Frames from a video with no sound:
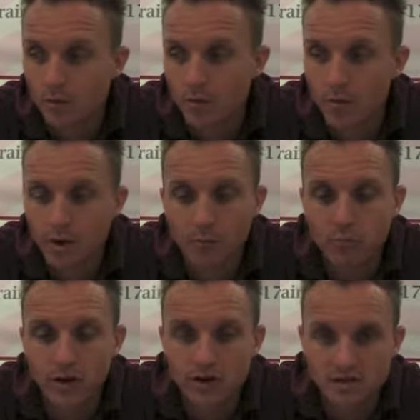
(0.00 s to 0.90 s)
by my
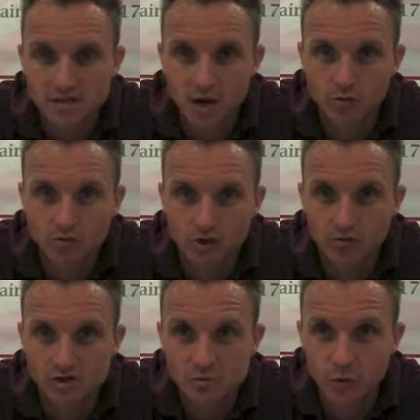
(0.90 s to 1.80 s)
players, how do they
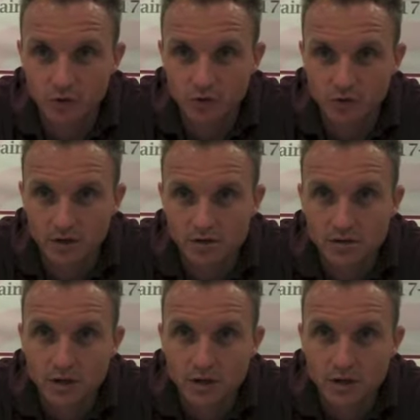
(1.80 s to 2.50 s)
respond on it.